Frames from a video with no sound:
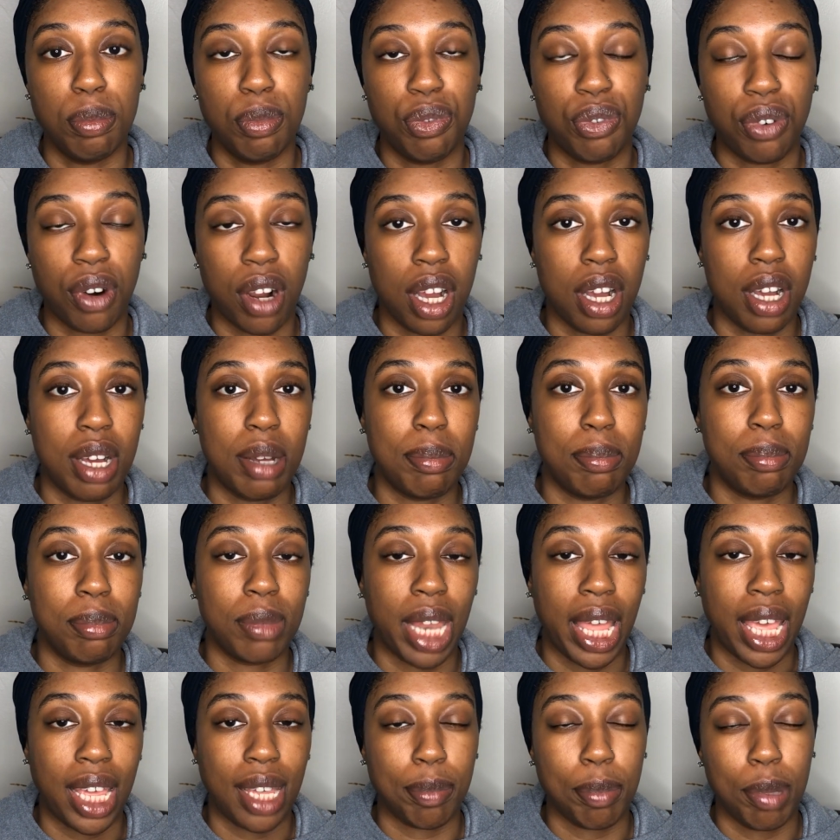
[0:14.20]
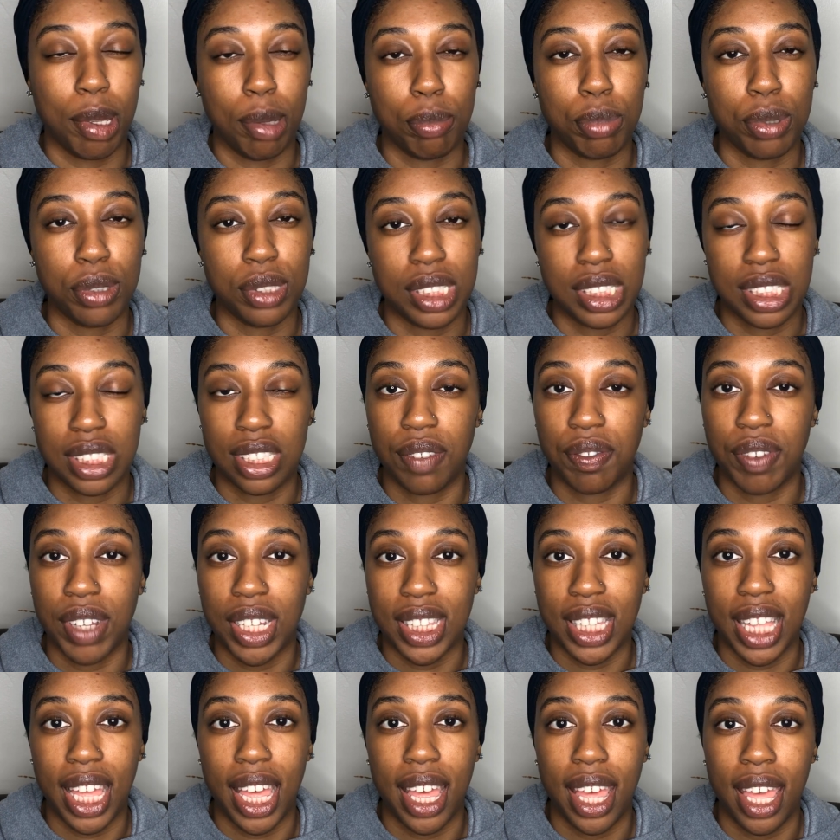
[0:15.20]
from like pimples and stuff
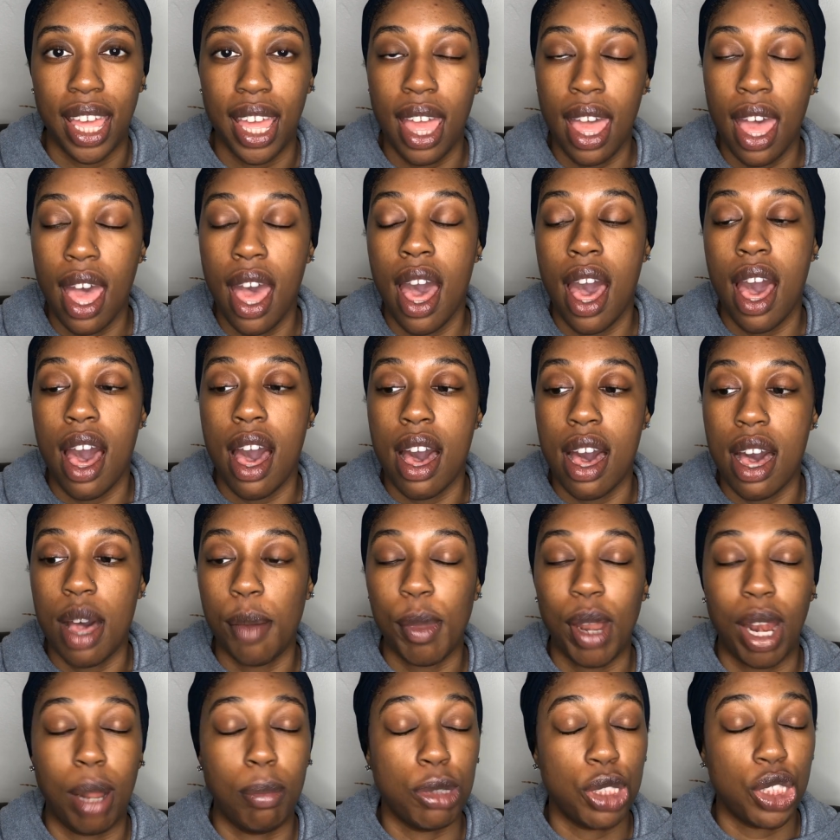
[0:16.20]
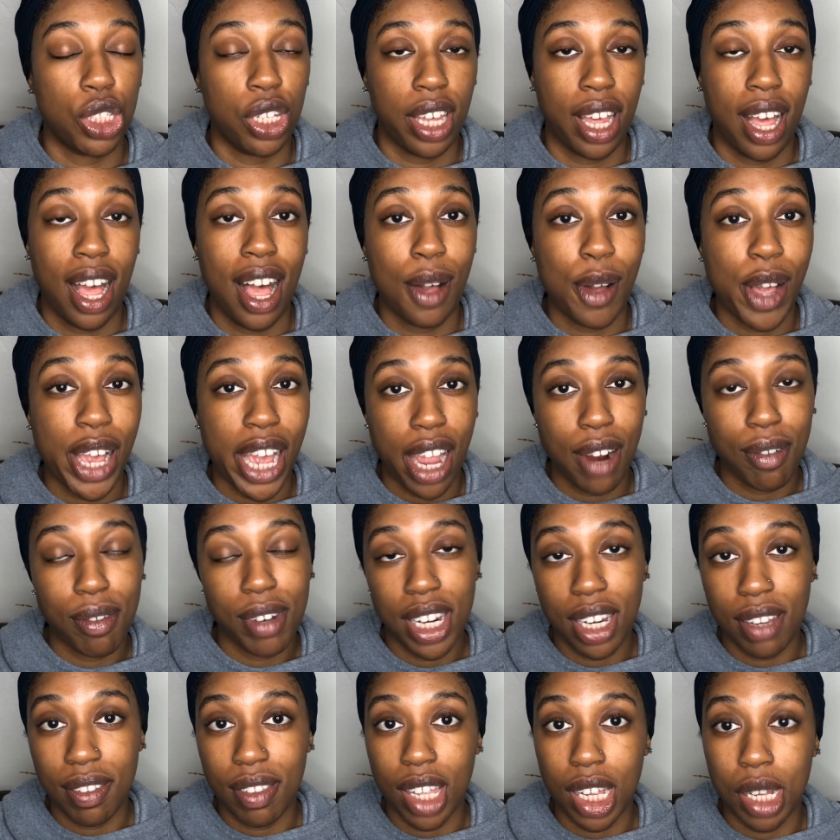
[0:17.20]
like that, and I'm gonna show y'all how I got
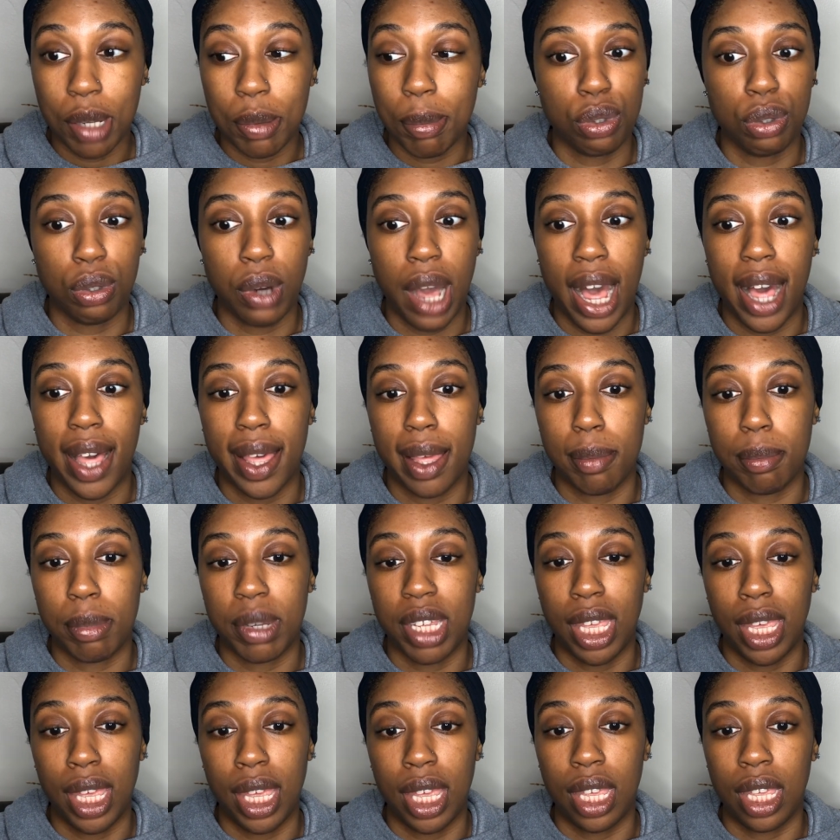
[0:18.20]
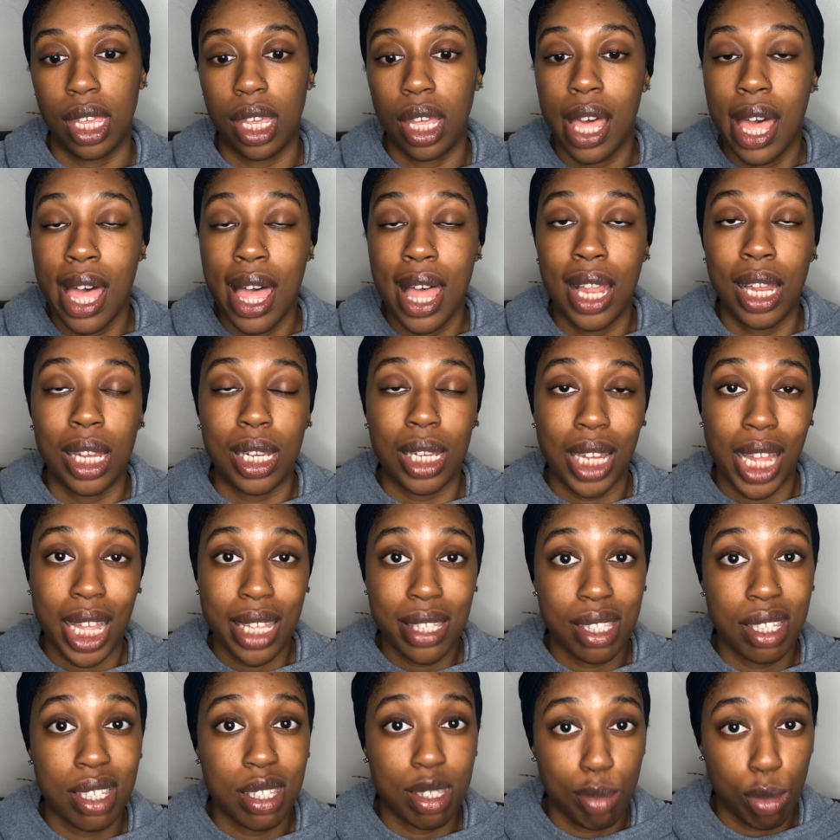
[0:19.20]
rid of them. I am a
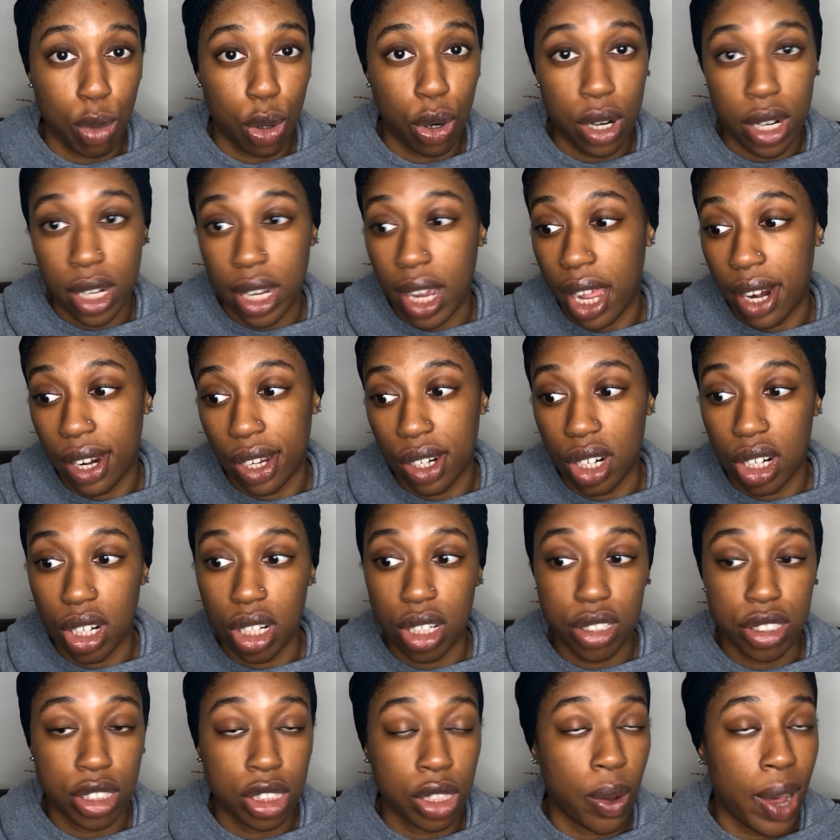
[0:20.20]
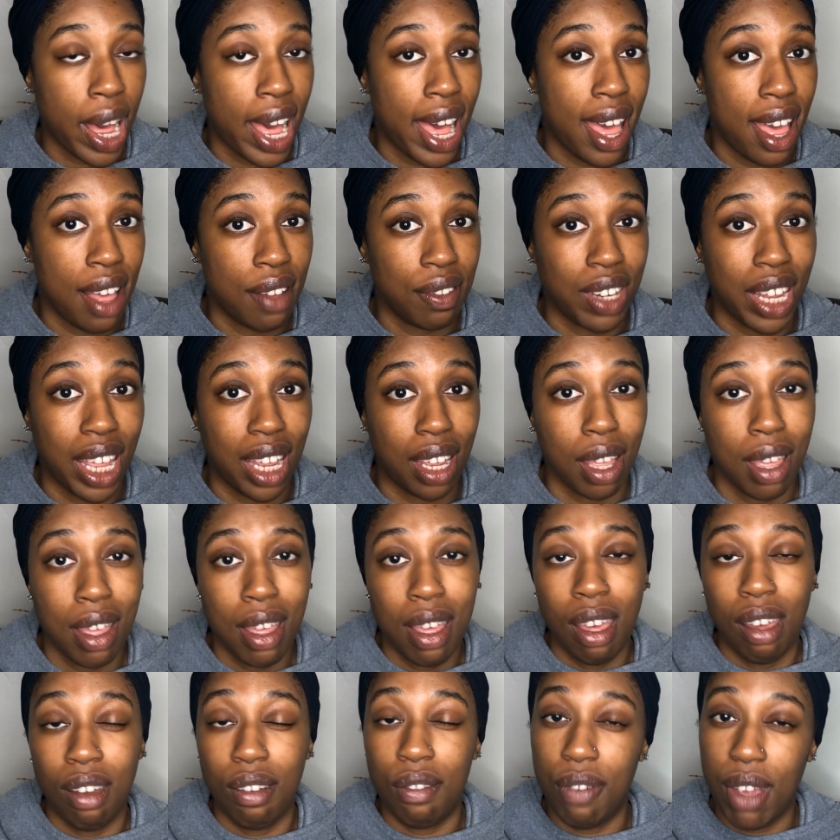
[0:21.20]
less is more kind of girl, so I have like
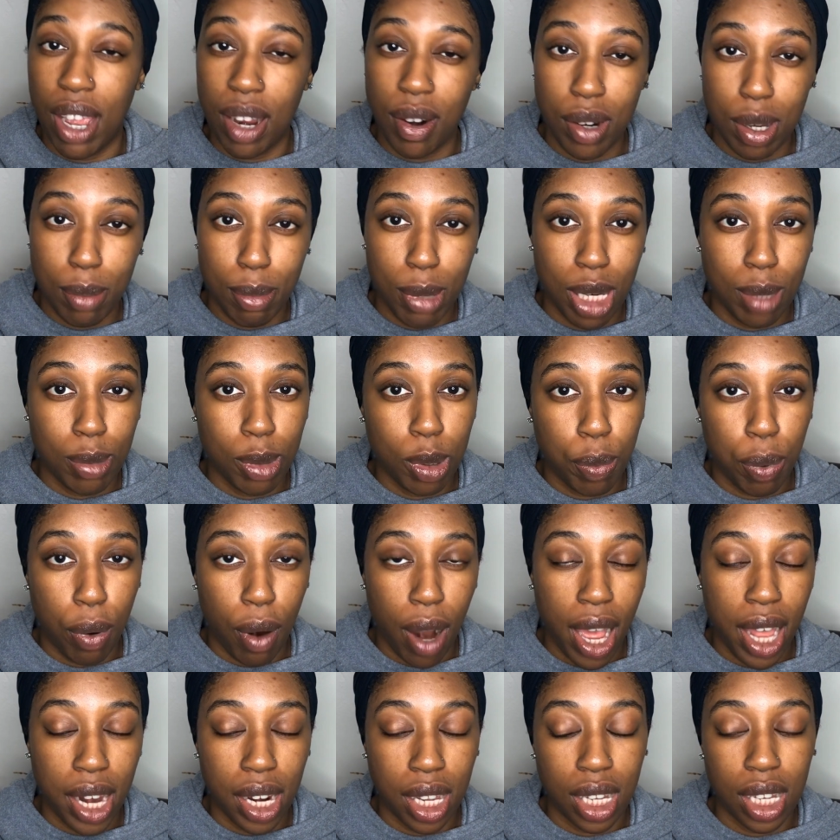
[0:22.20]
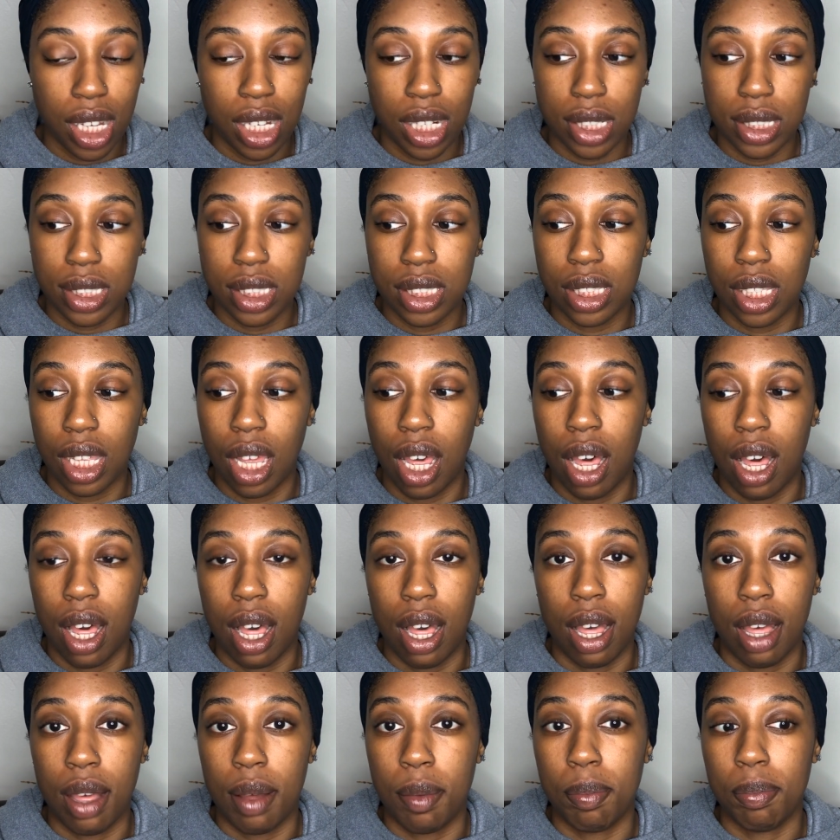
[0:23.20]
very minimal products
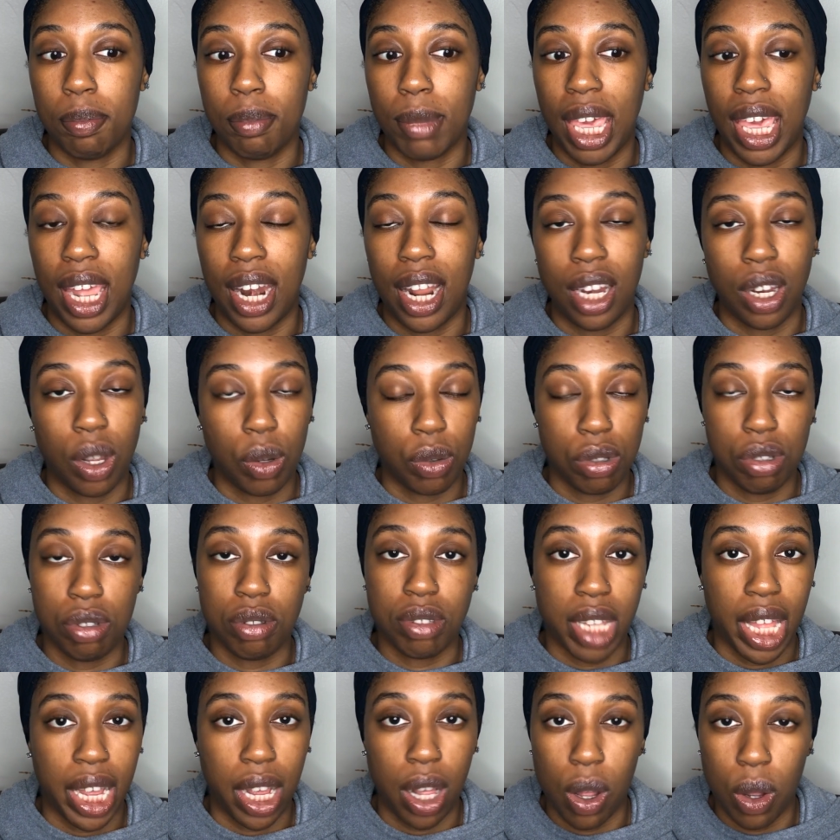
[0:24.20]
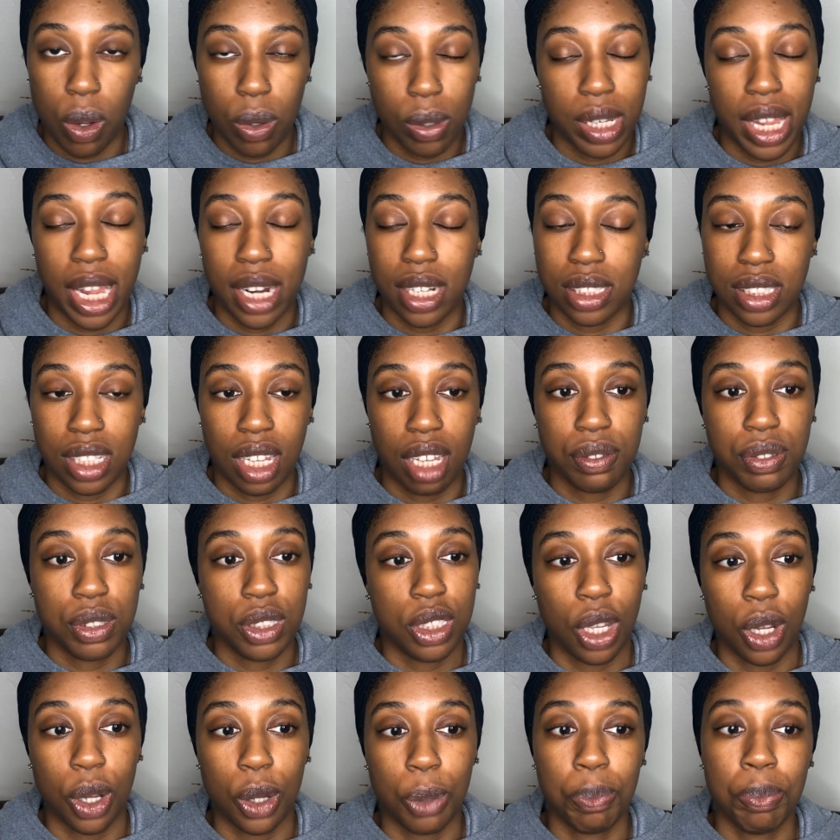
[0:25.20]
and I don't use like a whole lot of stuff.
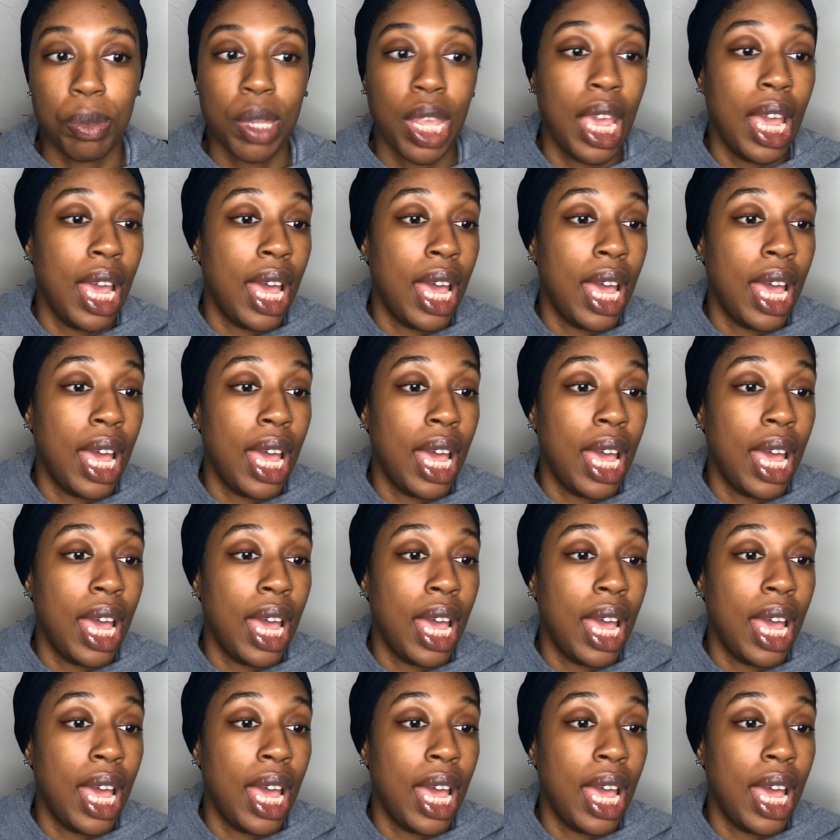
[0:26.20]
So